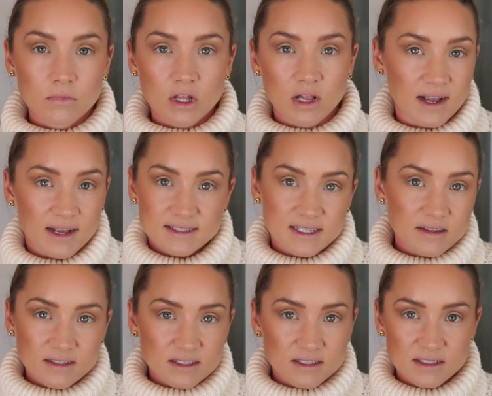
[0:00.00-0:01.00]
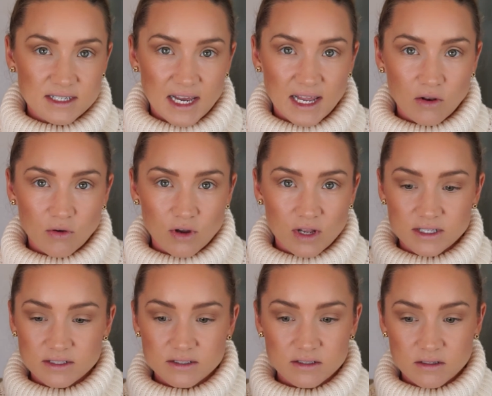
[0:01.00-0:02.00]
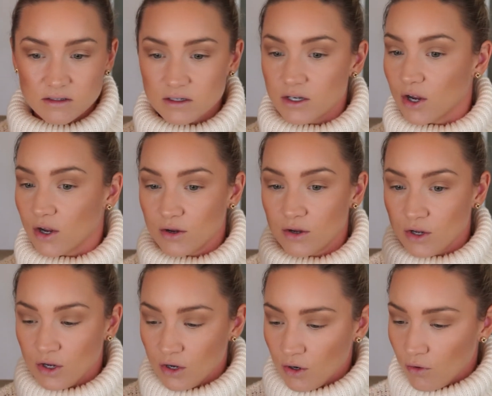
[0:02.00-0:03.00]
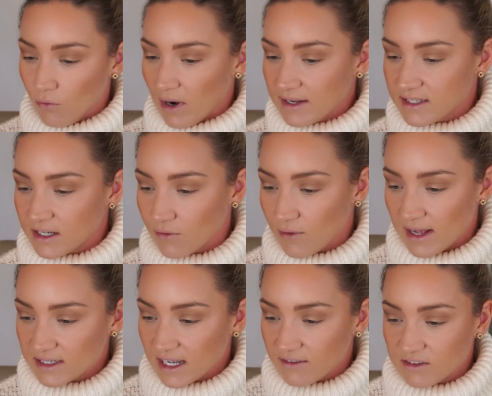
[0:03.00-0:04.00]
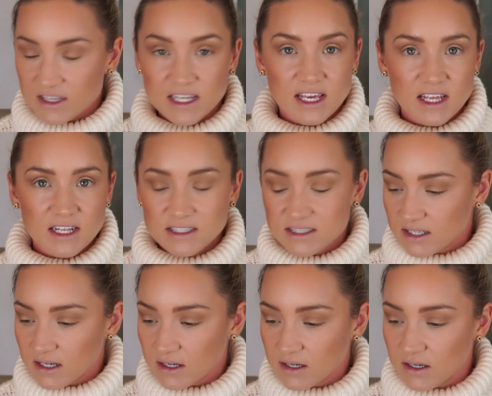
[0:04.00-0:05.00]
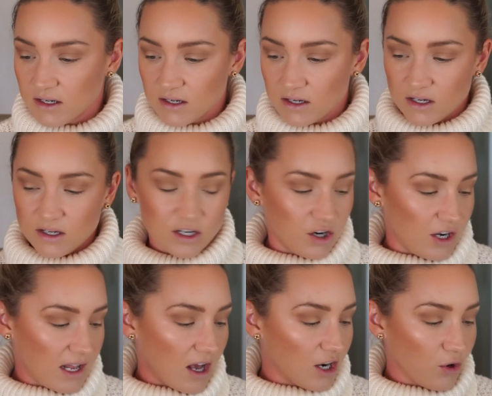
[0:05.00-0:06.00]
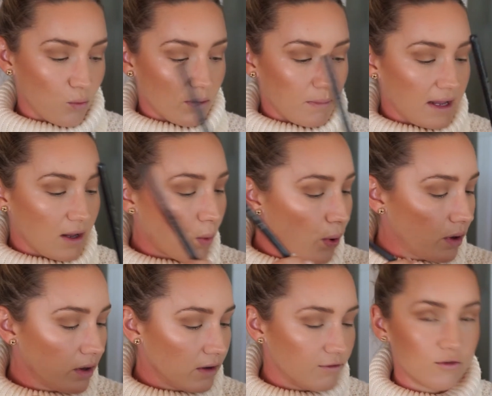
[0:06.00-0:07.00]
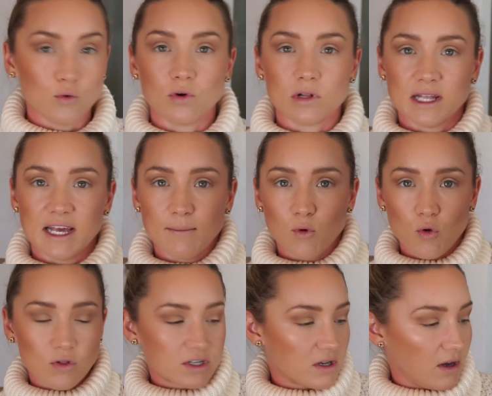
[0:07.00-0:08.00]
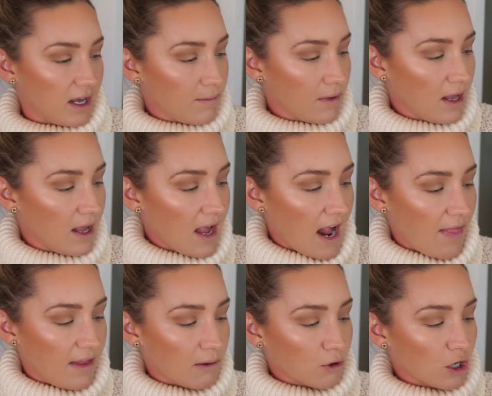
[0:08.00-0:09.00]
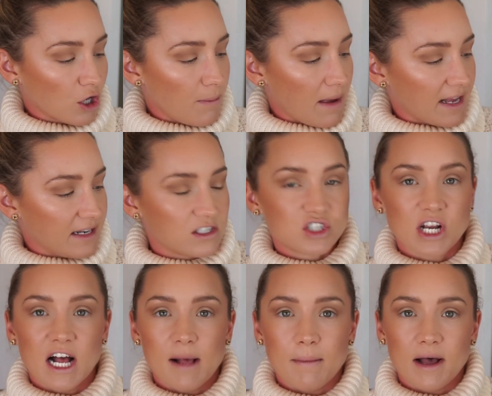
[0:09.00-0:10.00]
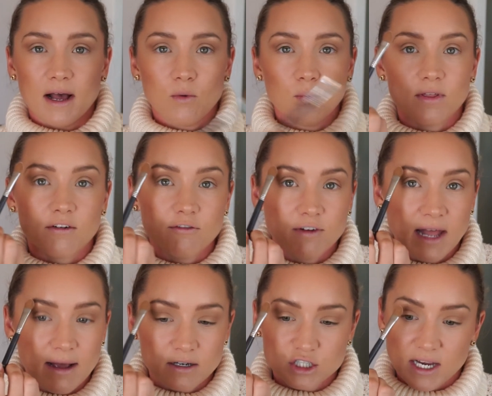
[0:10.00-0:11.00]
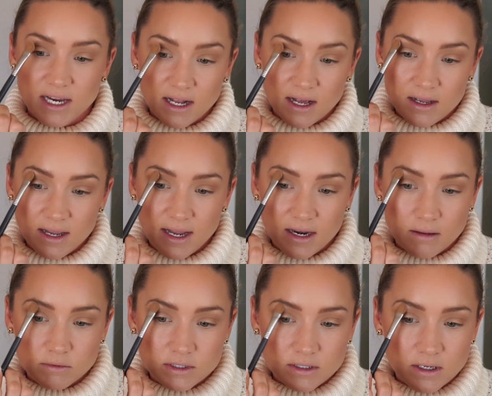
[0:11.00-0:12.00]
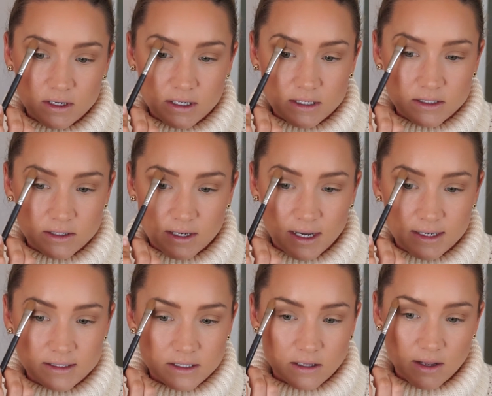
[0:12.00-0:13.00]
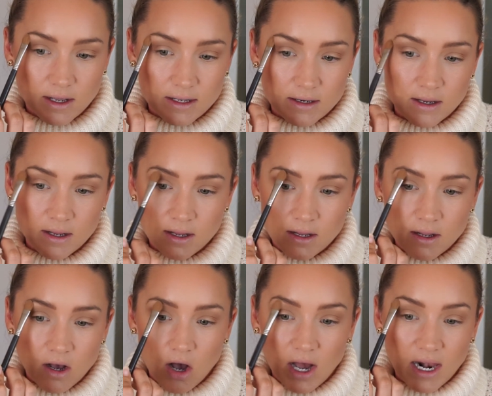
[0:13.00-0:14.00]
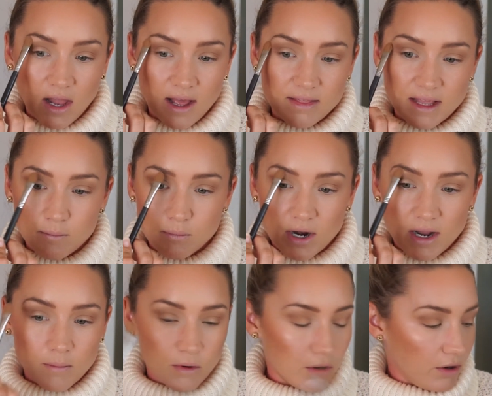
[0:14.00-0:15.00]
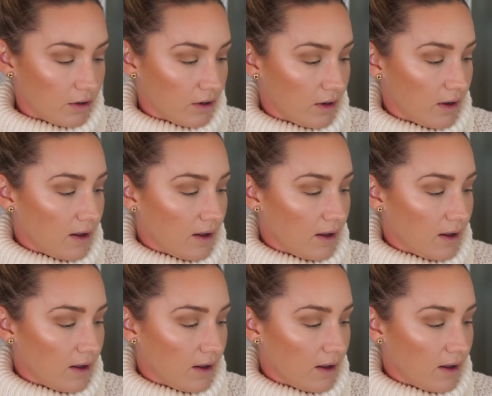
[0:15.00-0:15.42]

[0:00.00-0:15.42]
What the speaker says: Like I said, this is a day look. It's, you know, racing around after the kids. I don't want to be full glam all the time. And then I'm going to go back into Charmer with flat shader, and I'm just going to underline, highlight that brow bone.